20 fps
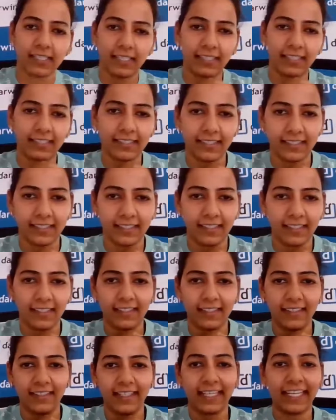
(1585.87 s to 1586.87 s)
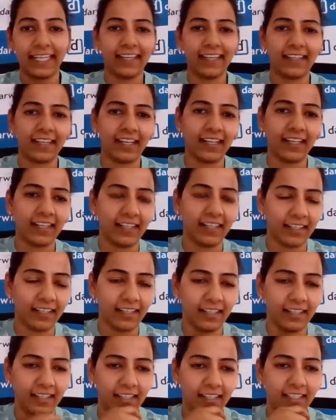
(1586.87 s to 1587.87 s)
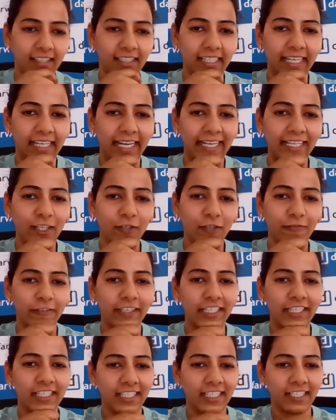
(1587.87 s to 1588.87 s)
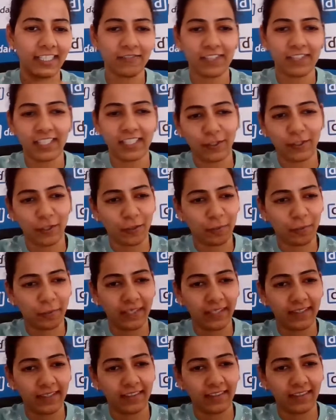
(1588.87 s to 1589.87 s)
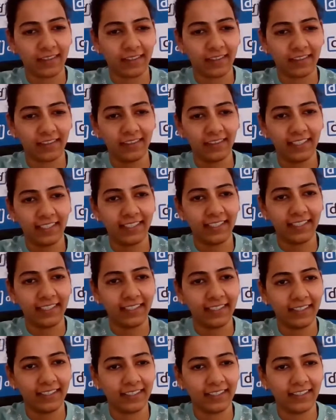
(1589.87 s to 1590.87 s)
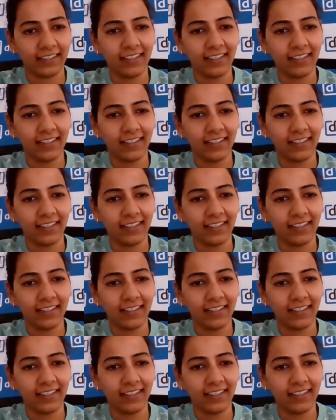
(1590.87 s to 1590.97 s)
That is great, and the kind of initiatives that you've picked are really